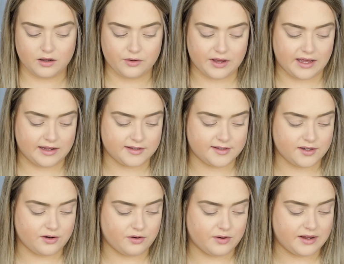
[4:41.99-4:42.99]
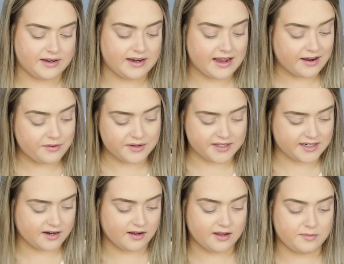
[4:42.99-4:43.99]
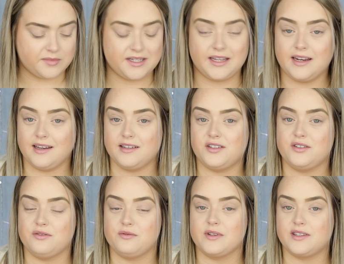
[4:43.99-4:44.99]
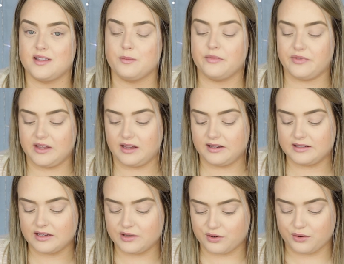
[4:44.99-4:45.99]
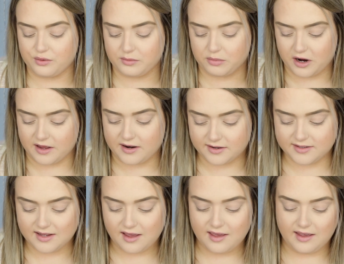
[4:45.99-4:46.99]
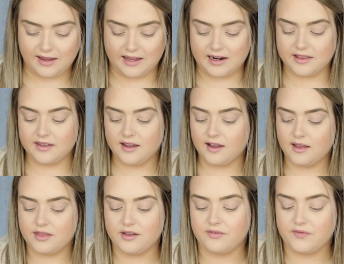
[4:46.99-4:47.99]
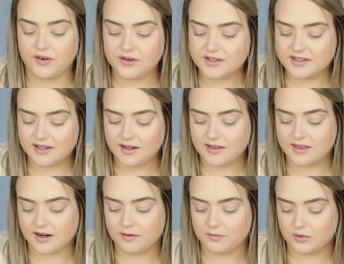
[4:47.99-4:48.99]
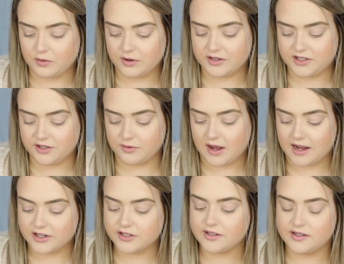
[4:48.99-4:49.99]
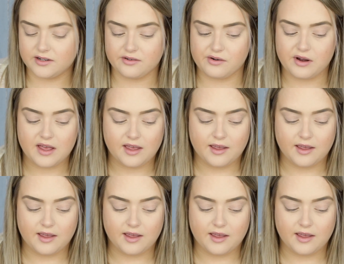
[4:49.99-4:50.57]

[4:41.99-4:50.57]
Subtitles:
Okay, so now it's time to get into some of these new products. And I think the first thing that I'm going to actually do